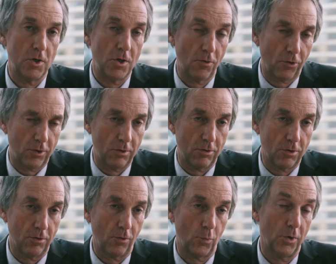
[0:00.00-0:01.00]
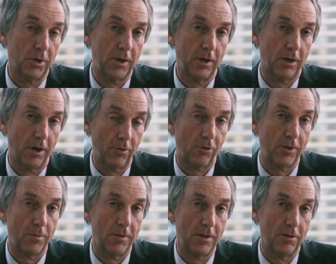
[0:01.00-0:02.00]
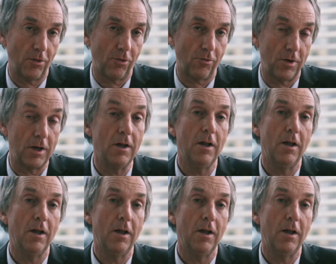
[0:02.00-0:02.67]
new solutions, working closely with industry,